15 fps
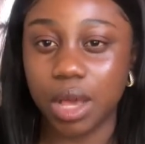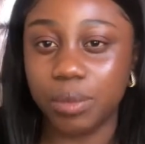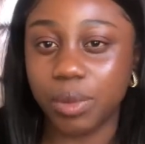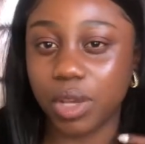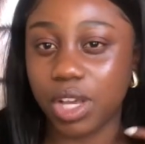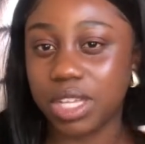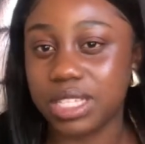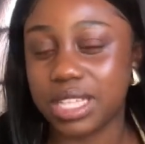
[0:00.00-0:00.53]

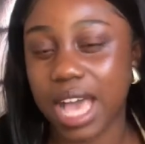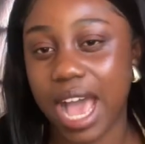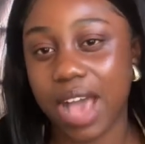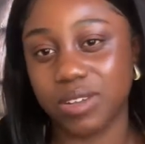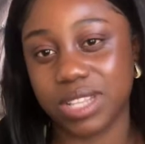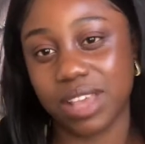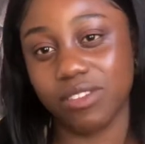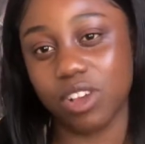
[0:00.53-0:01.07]
Because I
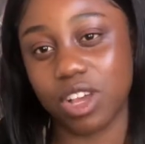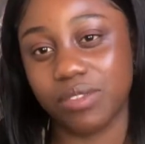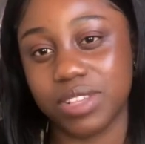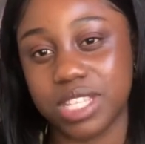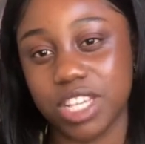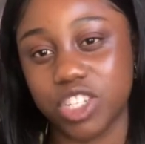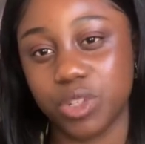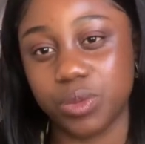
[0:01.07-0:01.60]
was having a
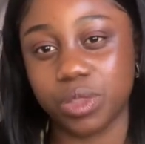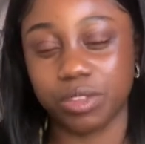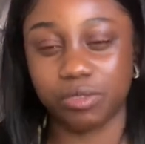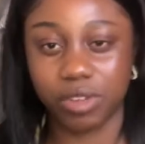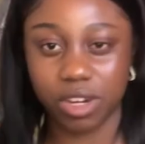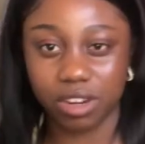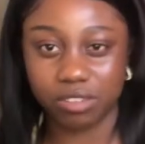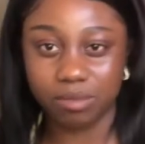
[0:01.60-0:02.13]
conversation with a
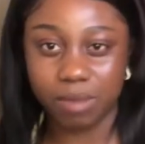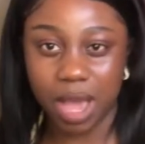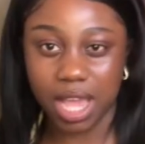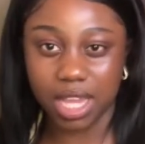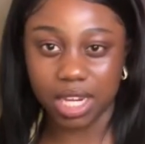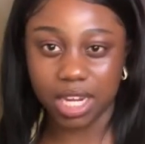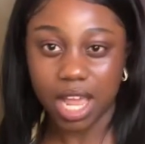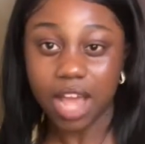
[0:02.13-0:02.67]
friend of
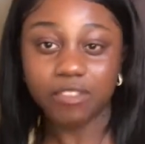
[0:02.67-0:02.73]
mine.